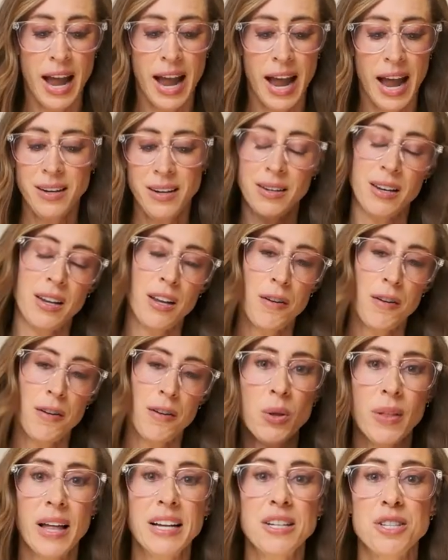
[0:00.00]
And if
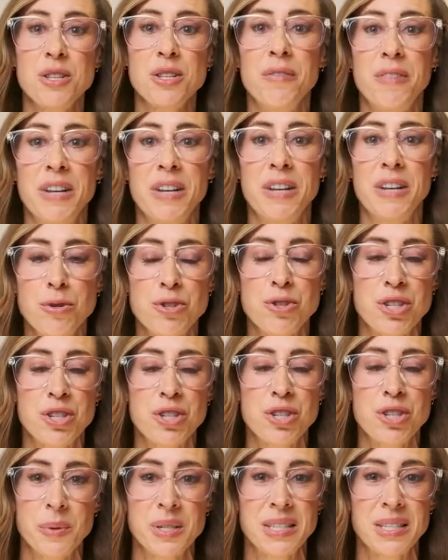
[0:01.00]
you liked the video,
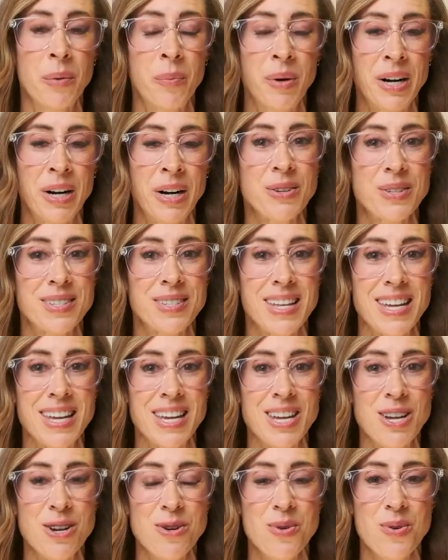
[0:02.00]
share it with someone else
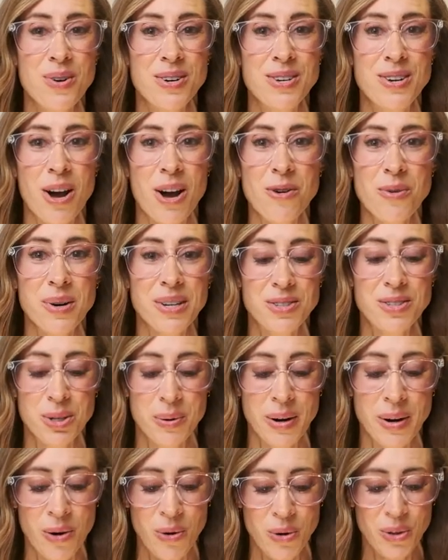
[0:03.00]
that you know is
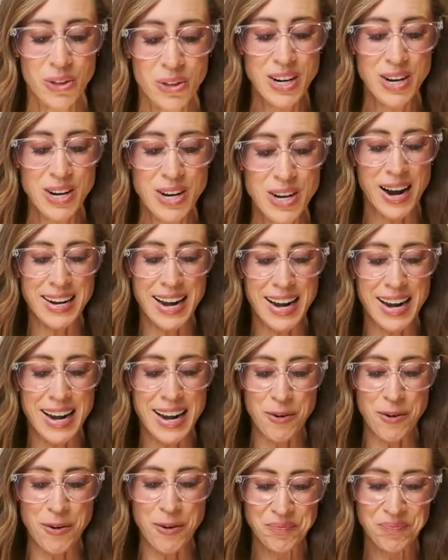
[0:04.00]
doing a Whole 30 right
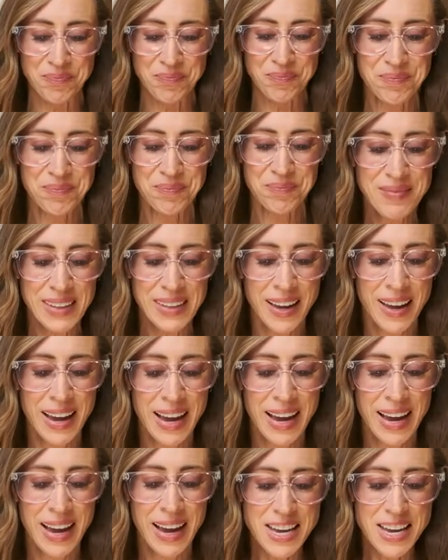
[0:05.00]
now.
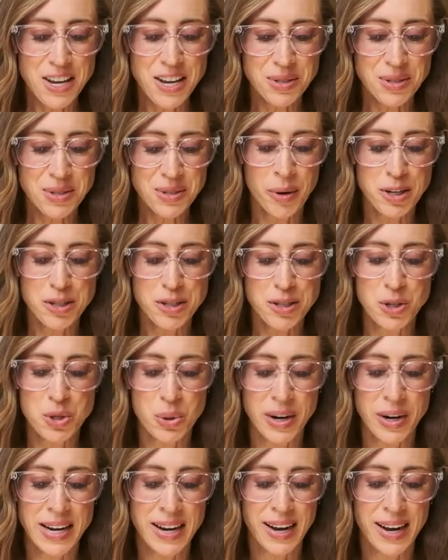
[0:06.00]
Thank you so much for
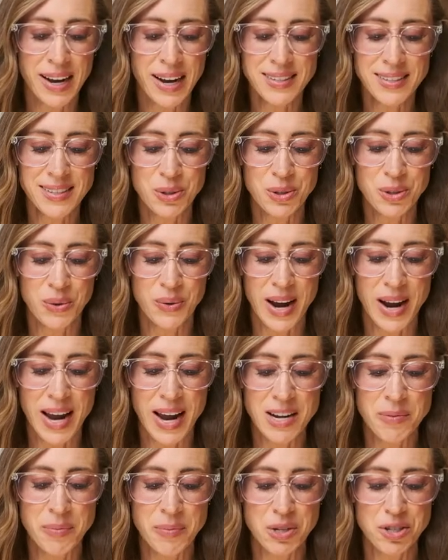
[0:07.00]
joining us,
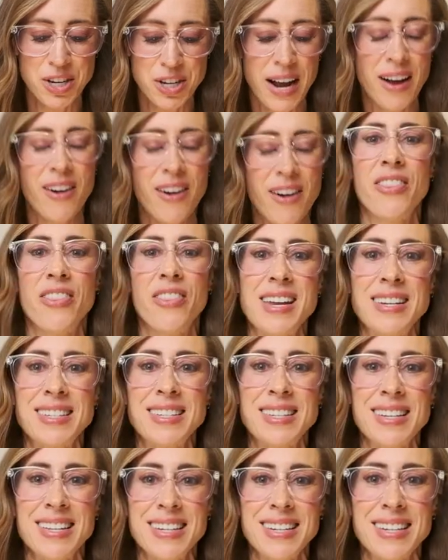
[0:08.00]
Lorraine, Michelle.
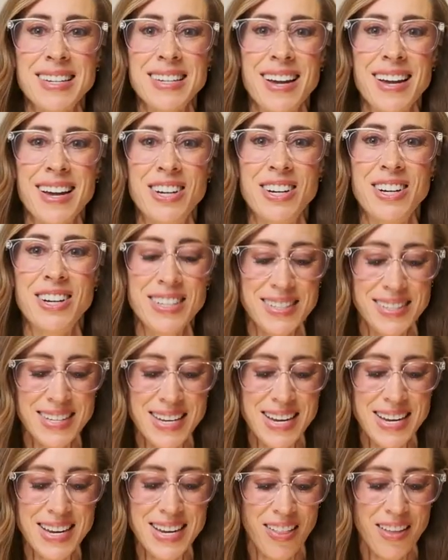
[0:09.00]
Thanks, Alyssa. Good to
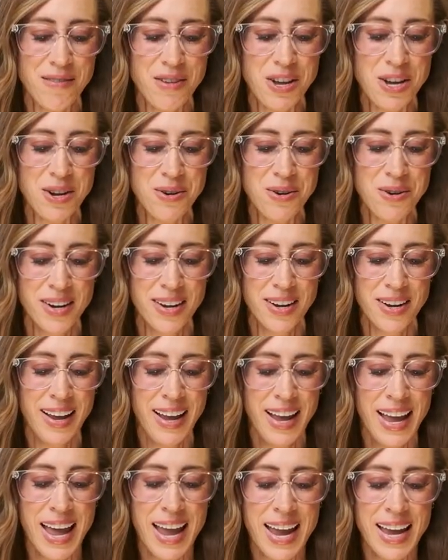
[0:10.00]
see all of you.
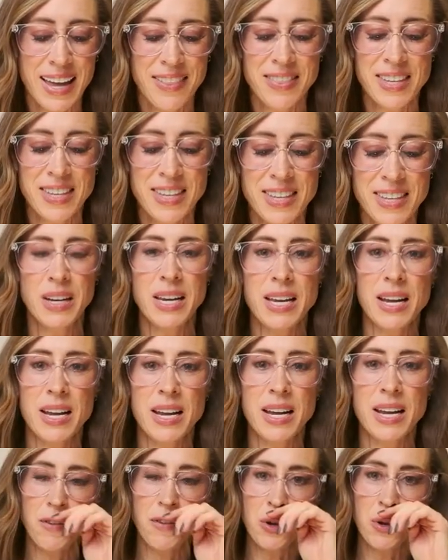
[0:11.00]
And this
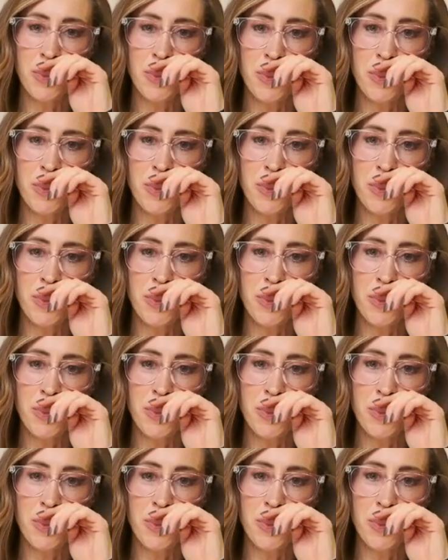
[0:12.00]
video, if you